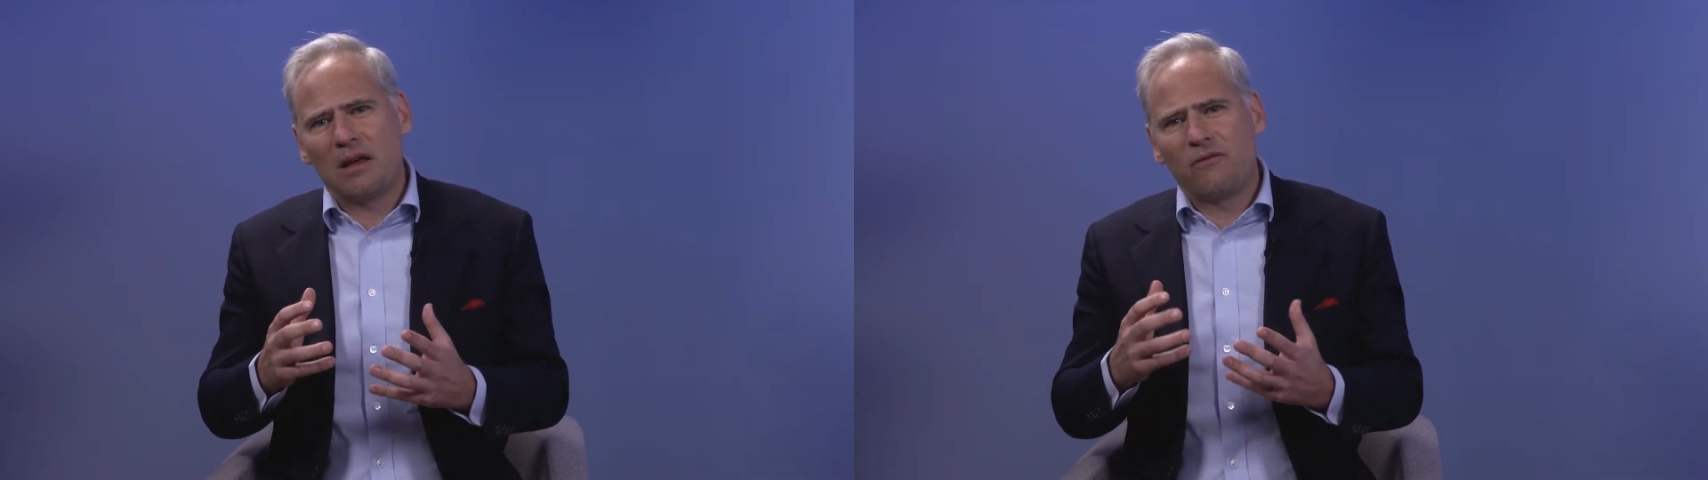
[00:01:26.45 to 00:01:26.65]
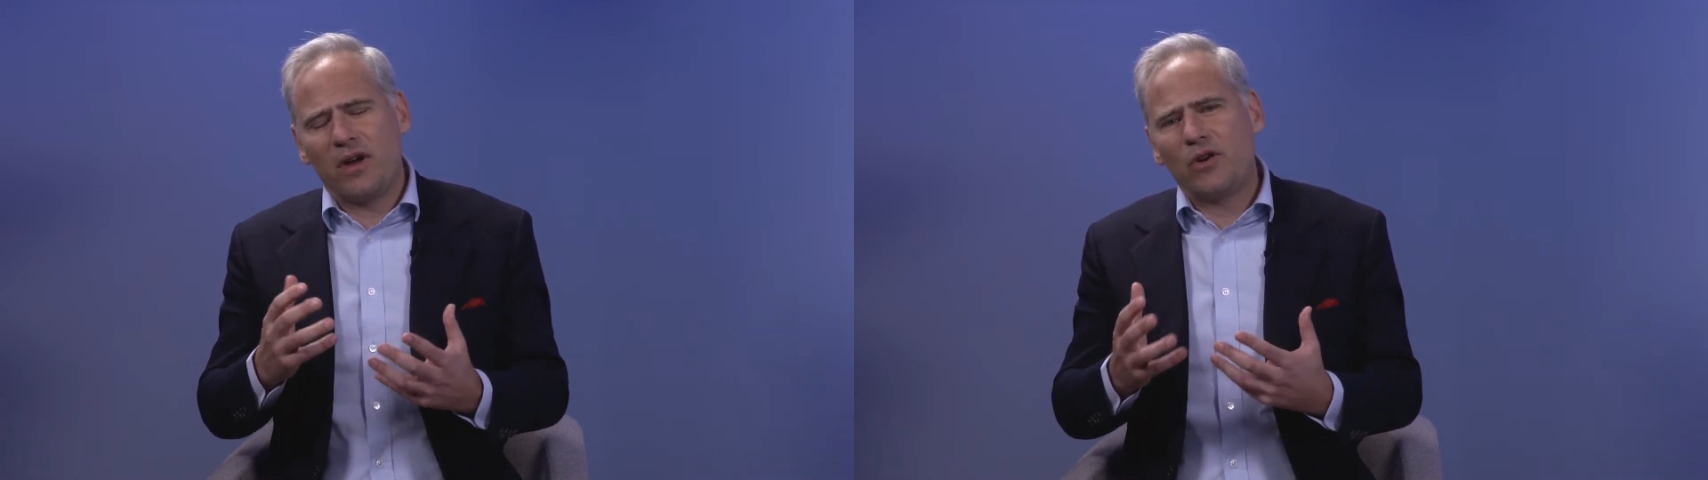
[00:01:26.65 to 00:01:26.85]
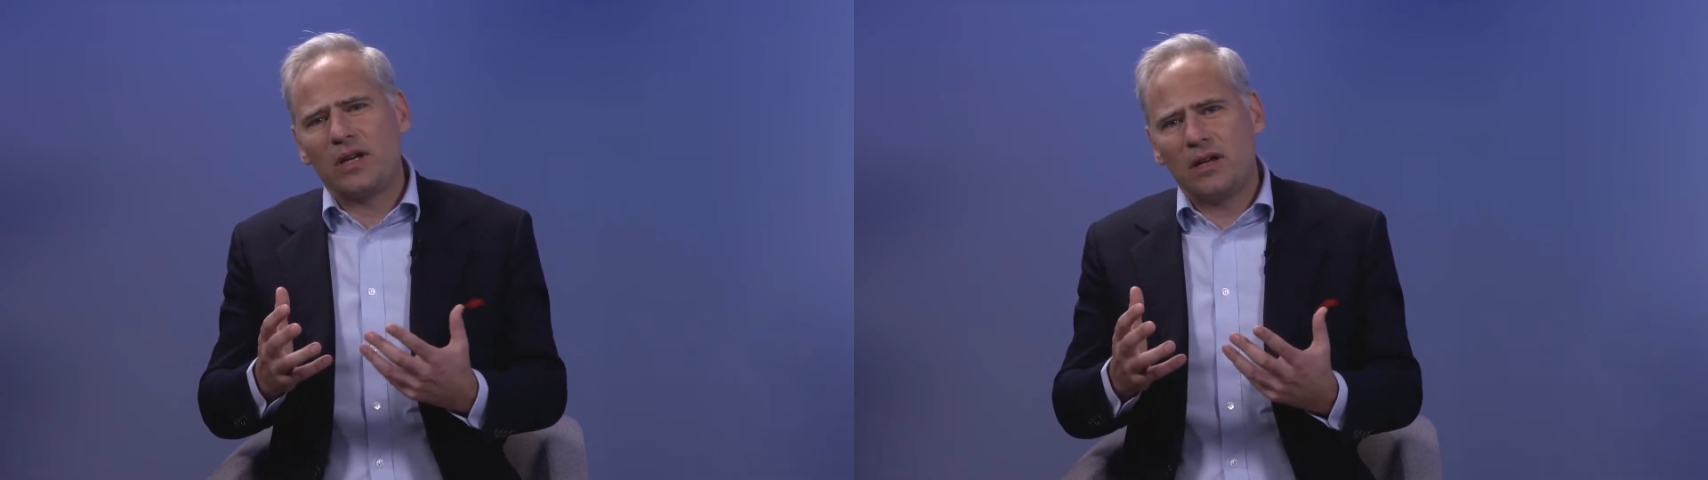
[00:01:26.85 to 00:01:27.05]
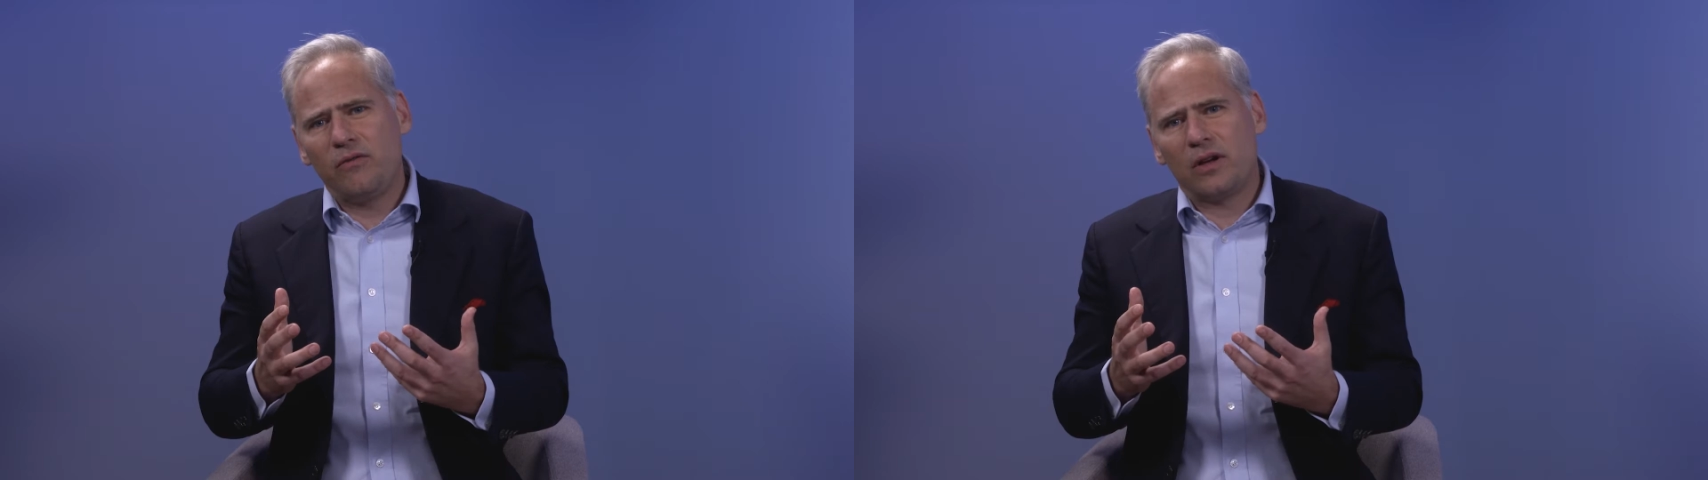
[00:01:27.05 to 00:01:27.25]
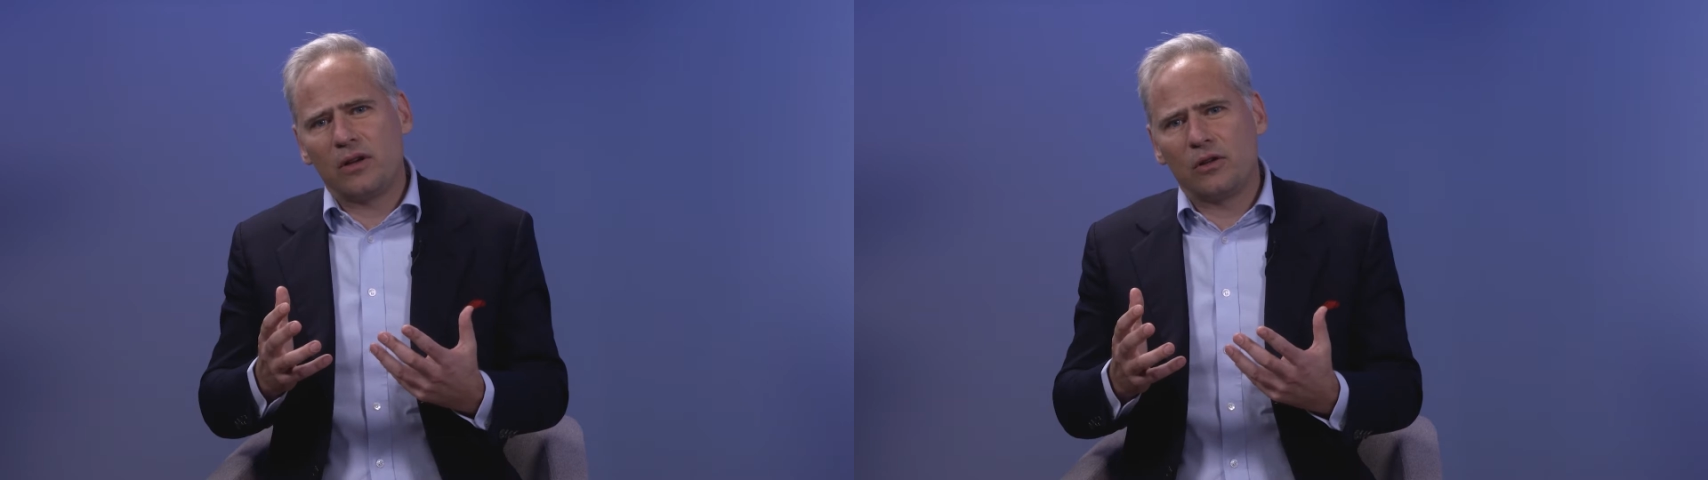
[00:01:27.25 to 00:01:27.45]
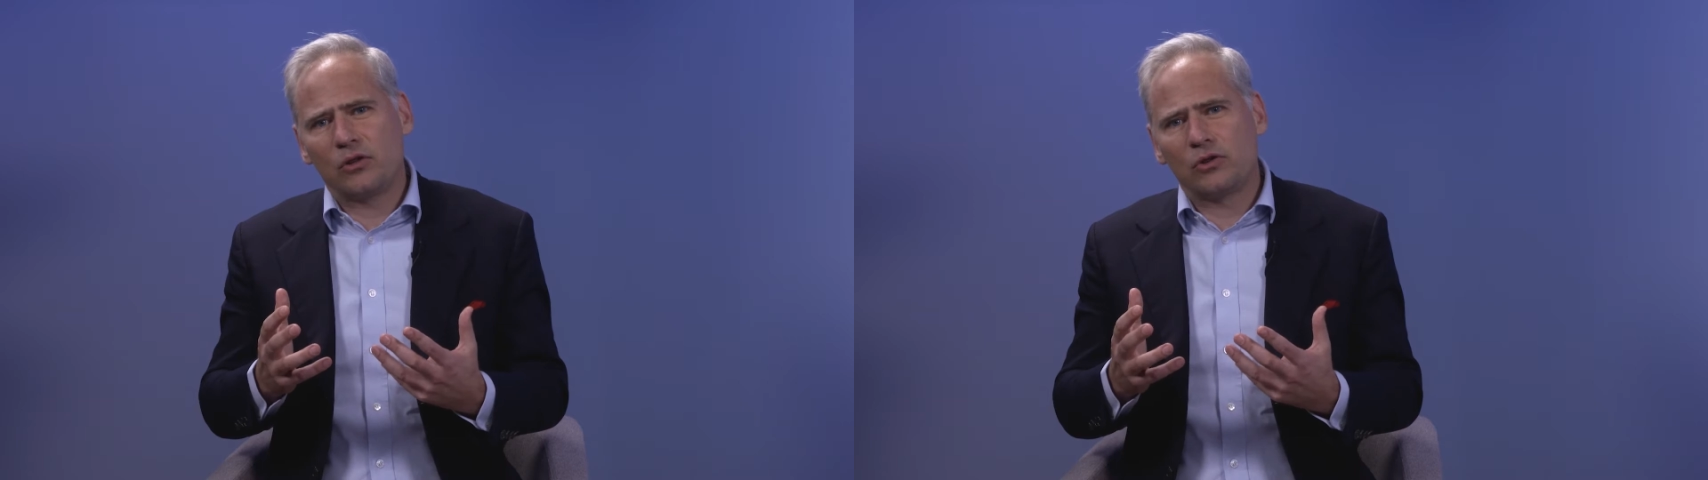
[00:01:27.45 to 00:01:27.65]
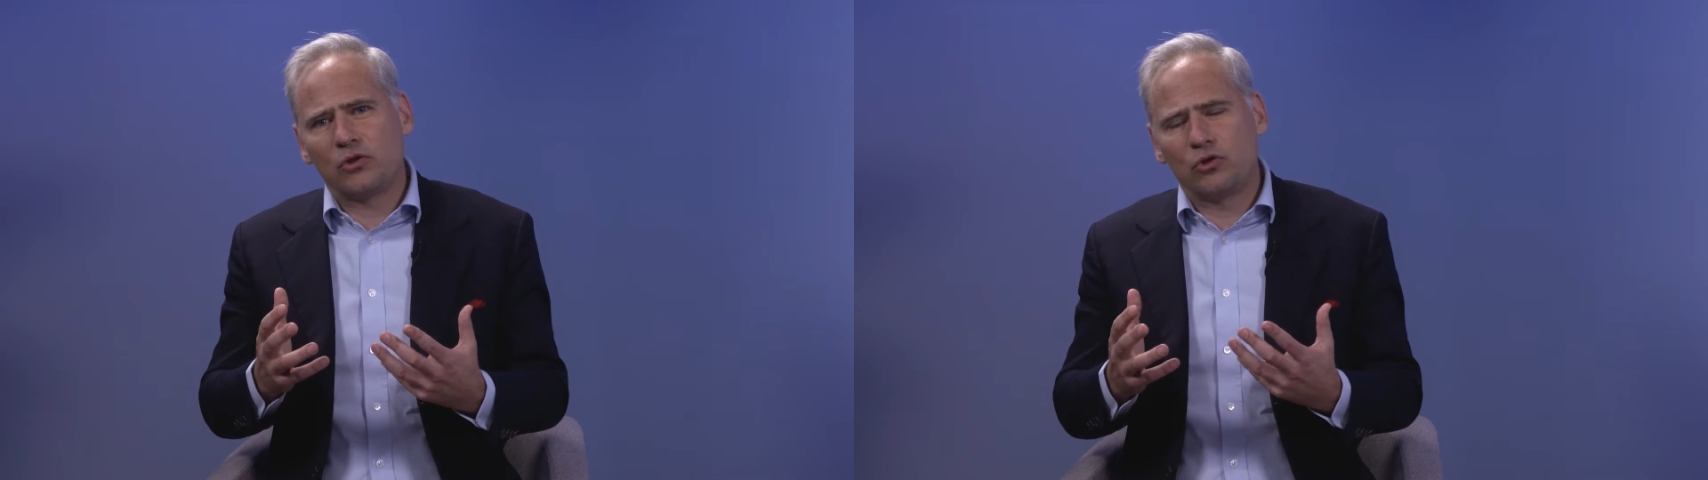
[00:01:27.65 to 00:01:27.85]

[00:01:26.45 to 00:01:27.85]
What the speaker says: very difficult